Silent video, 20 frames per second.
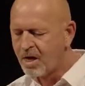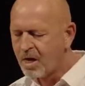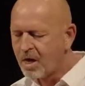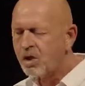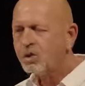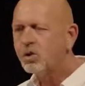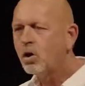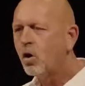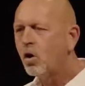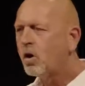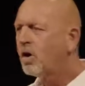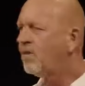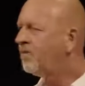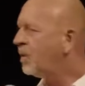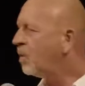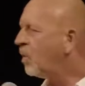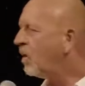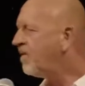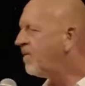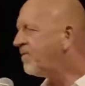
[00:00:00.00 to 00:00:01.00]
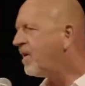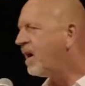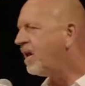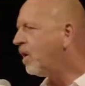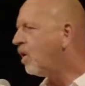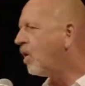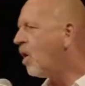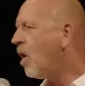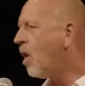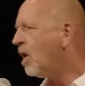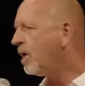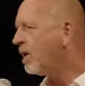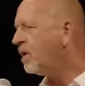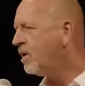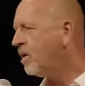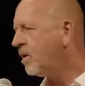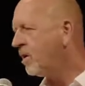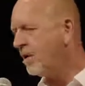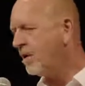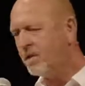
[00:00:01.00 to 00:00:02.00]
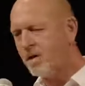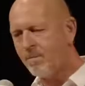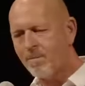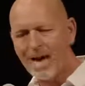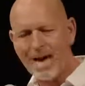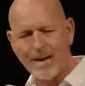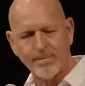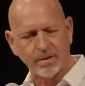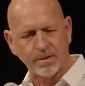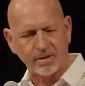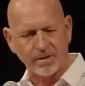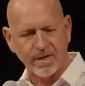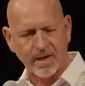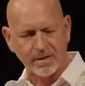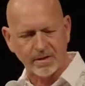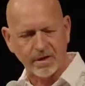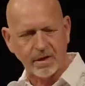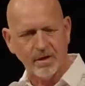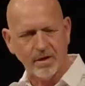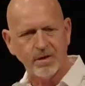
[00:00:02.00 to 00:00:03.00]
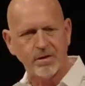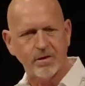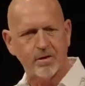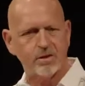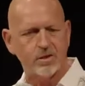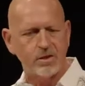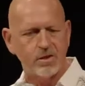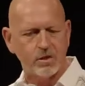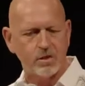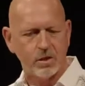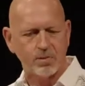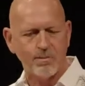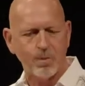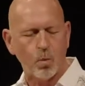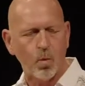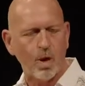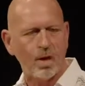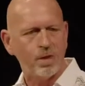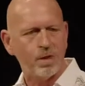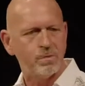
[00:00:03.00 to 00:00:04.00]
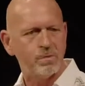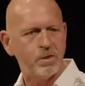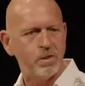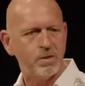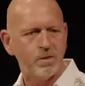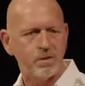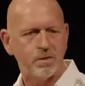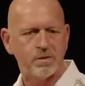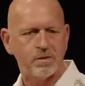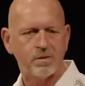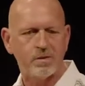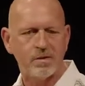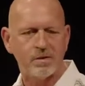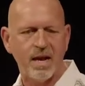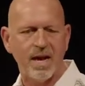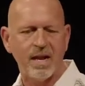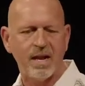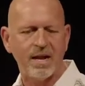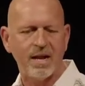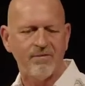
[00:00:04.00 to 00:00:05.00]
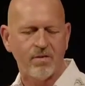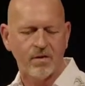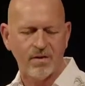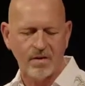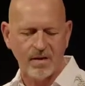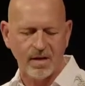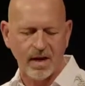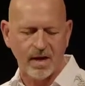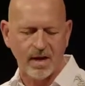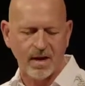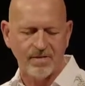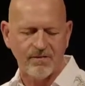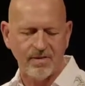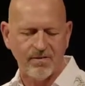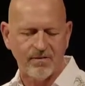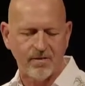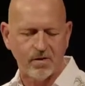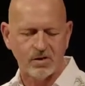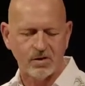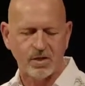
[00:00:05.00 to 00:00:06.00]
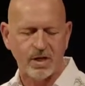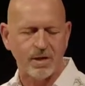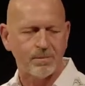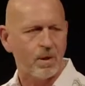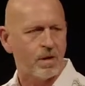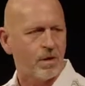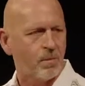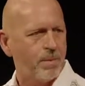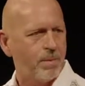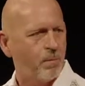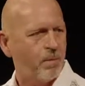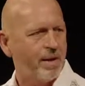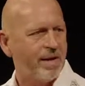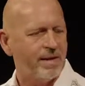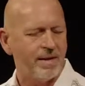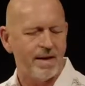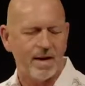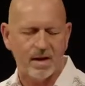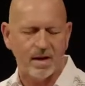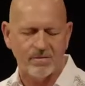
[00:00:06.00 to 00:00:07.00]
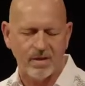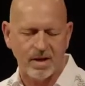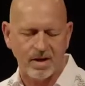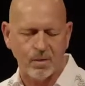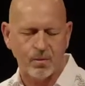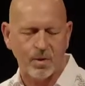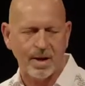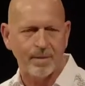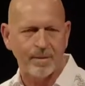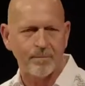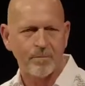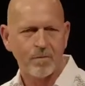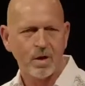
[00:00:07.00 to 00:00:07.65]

So if you want to follow along in, your, in, the Bibles that are in your seat, you're welcome to. It's the NIV, NIV version I'm going to be reading out of anyway.